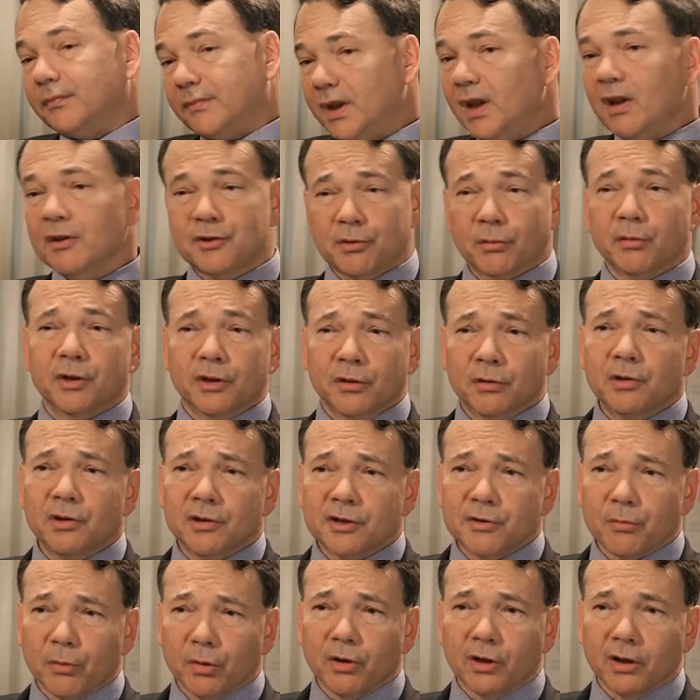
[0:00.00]
So the unions
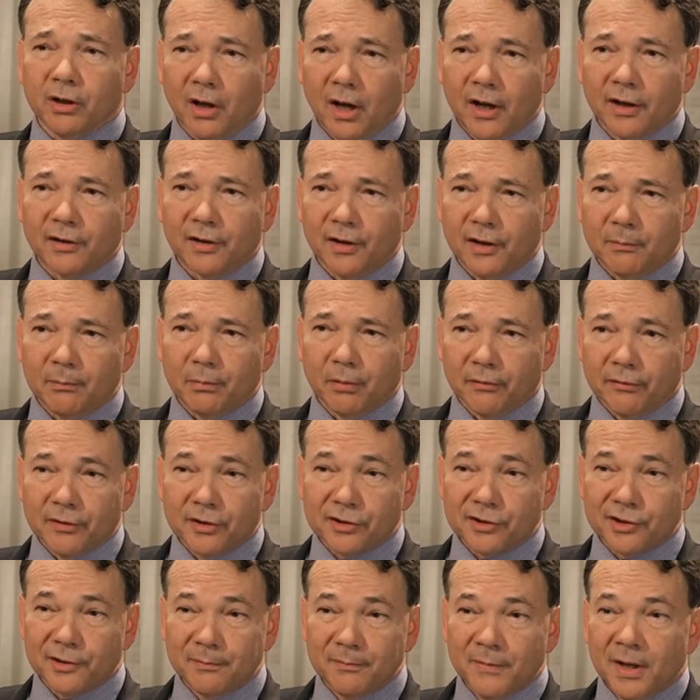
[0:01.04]
really like that
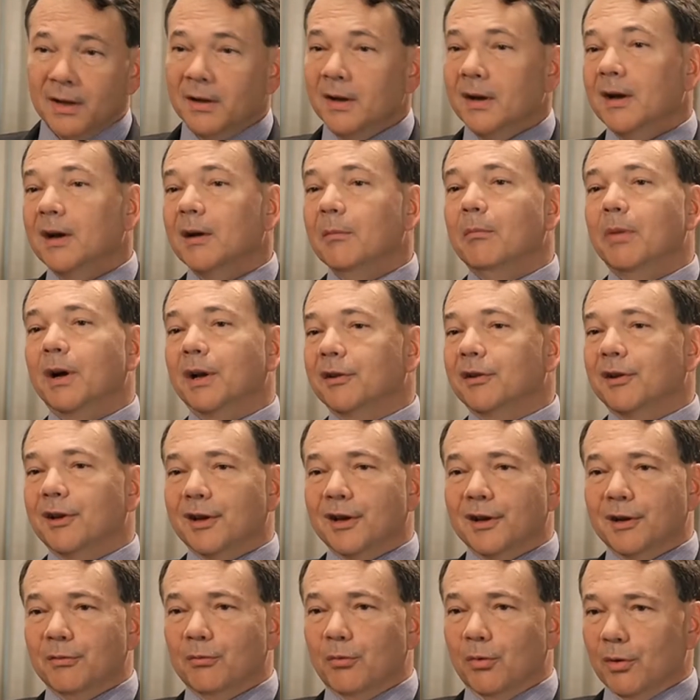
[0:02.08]
provision, but
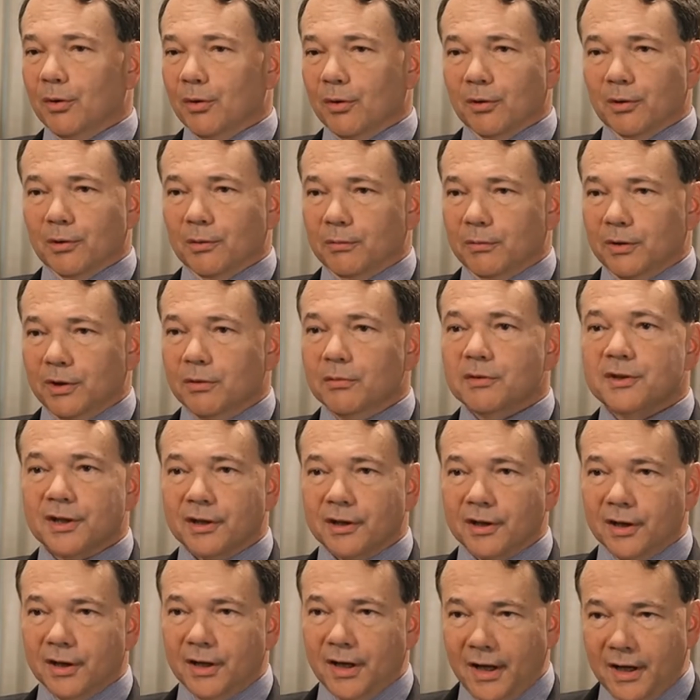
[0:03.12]
they were using
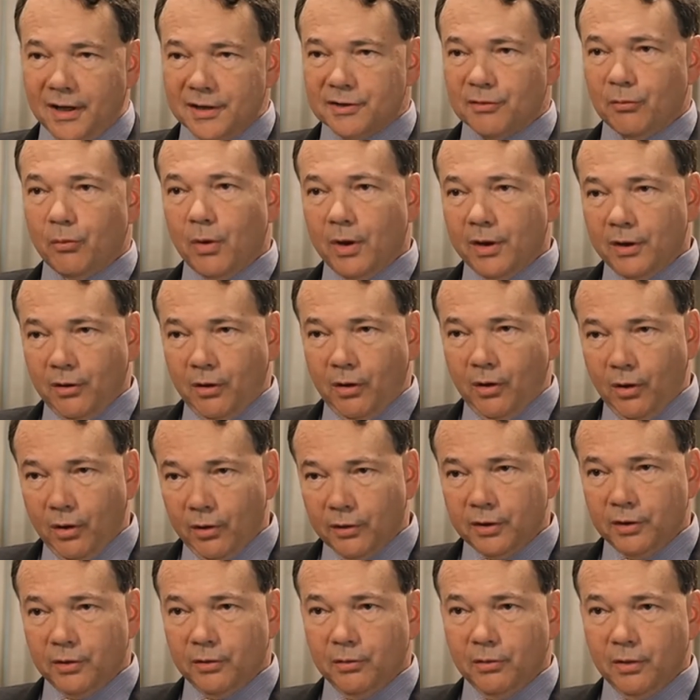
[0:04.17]
it as a way to
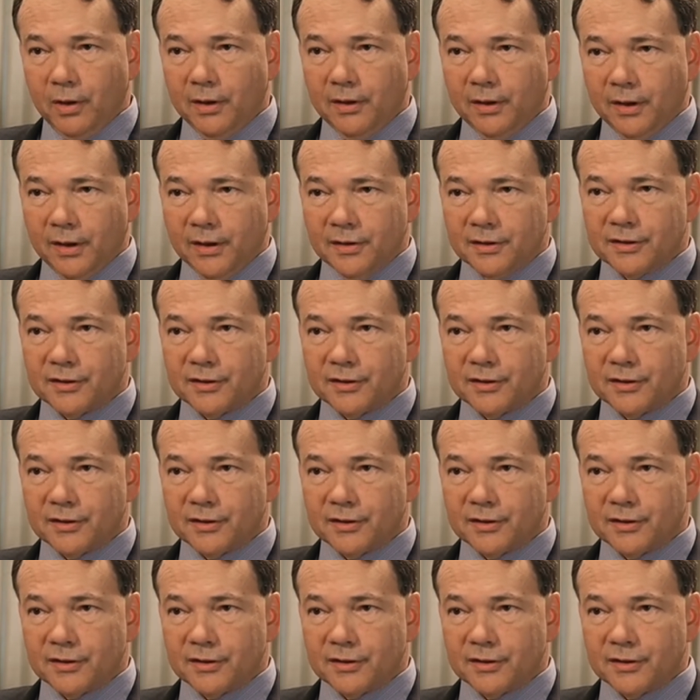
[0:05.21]
argue against